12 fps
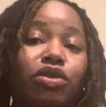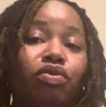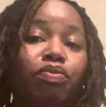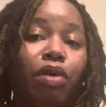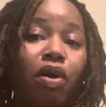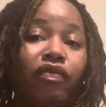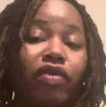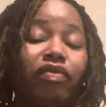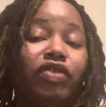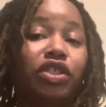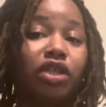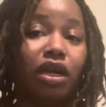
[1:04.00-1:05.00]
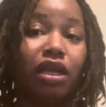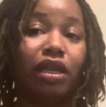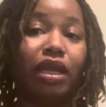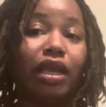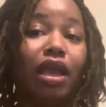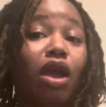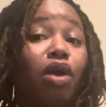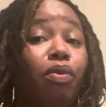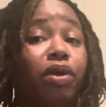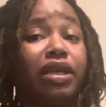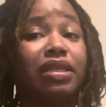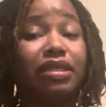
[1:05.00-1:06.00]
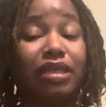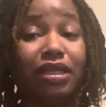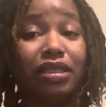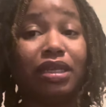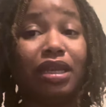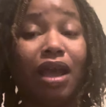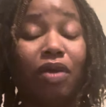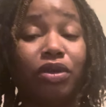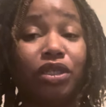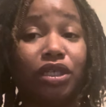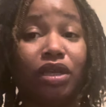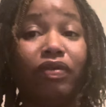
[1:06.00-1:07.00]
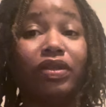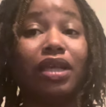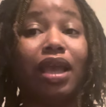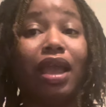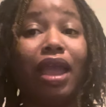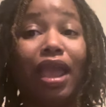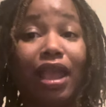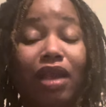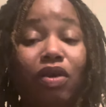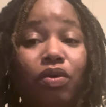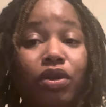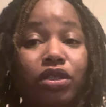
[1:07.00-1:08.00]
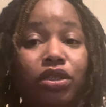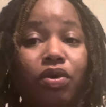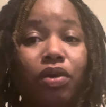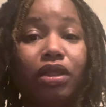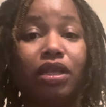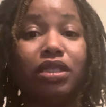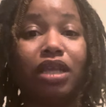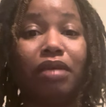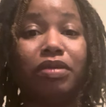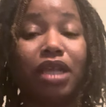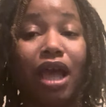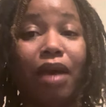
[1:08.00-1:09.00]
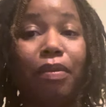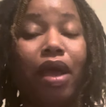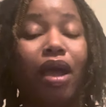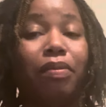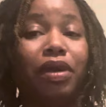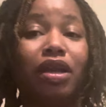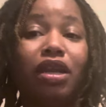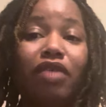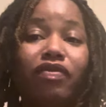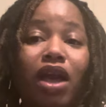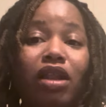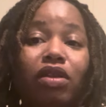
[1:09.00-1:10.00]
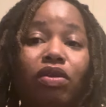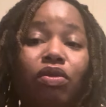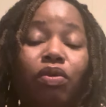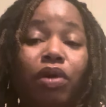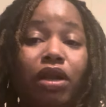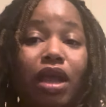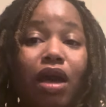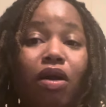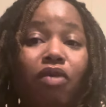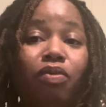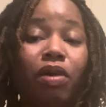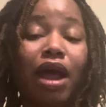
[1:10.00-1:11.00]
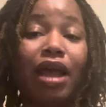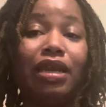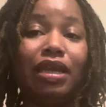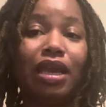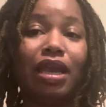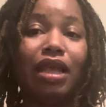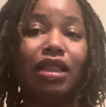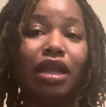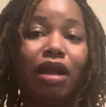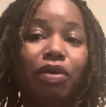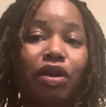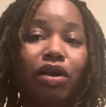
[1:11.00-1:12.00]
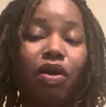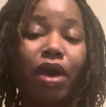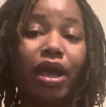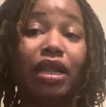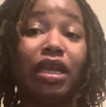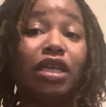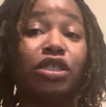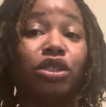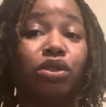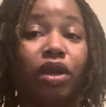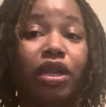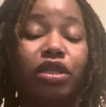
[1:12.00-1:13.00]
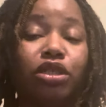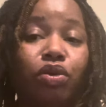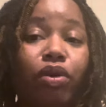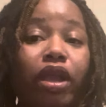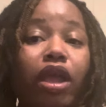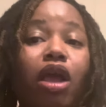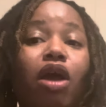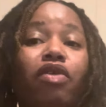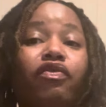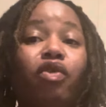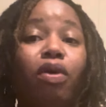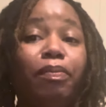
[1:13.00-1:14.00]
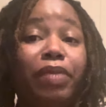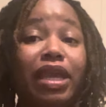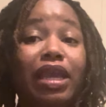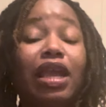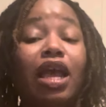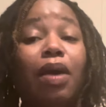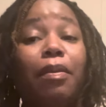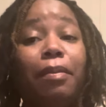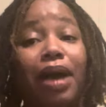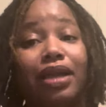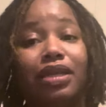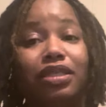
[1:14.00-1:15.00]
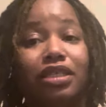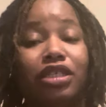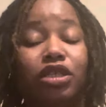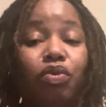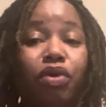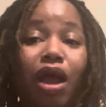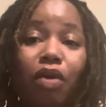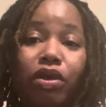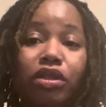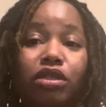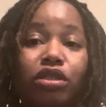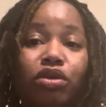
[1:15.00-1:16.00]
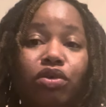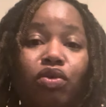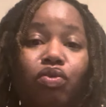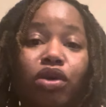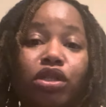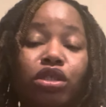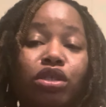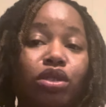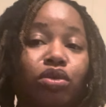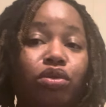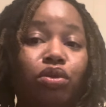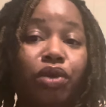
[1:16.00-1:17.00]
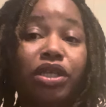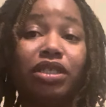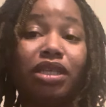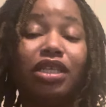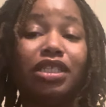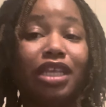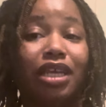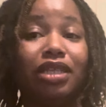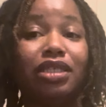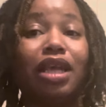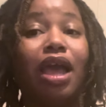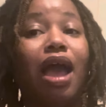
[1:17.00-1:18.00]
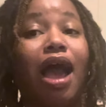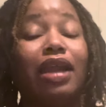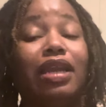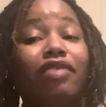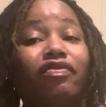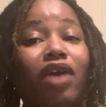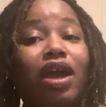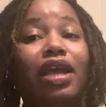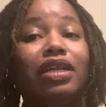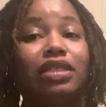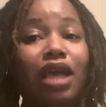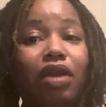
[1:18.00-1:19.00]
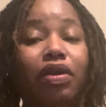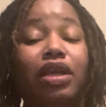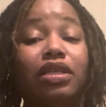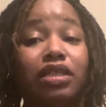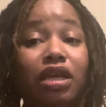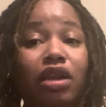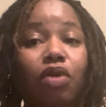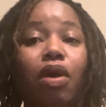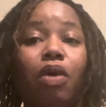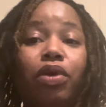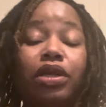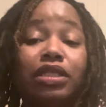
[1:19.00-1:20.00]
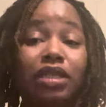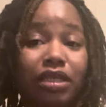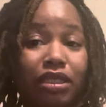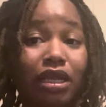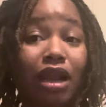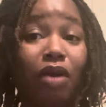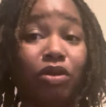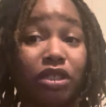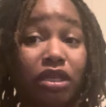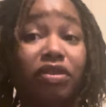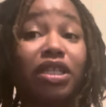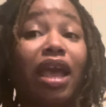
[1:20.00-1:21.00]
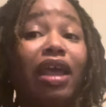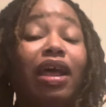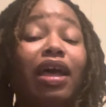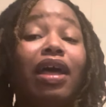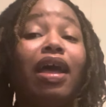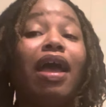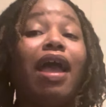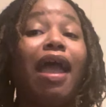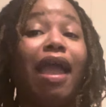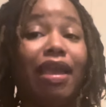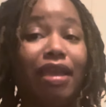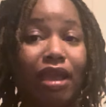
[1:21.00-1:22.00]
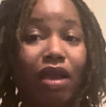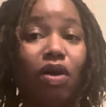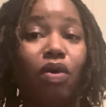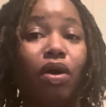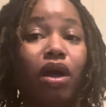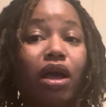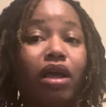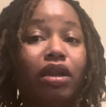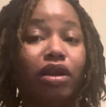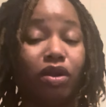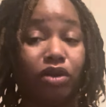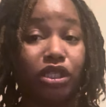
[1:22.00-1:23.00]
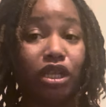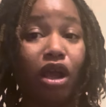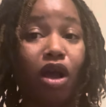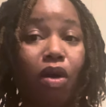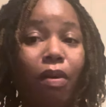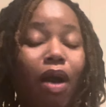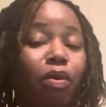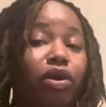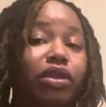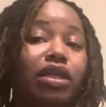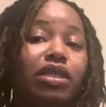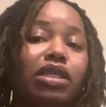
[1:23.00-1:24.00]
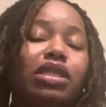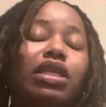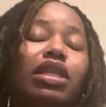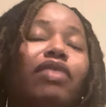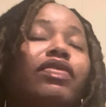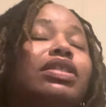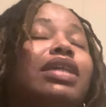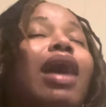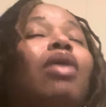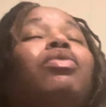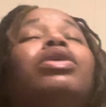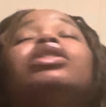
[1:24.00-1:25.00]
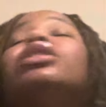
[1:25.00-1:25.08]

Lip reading: both of juggling working 16-hour shifts and going to school at the same time. I'm going to give y'all a little rundown of what I did, and then I'm going to go ahead and get straight into it. For me, my decision when I went to school was to do 3 16s. I did Friday, Saturday, and Sunday, where I worked 16-hour shifts at a AL nursing home. I worked the assisted living side, which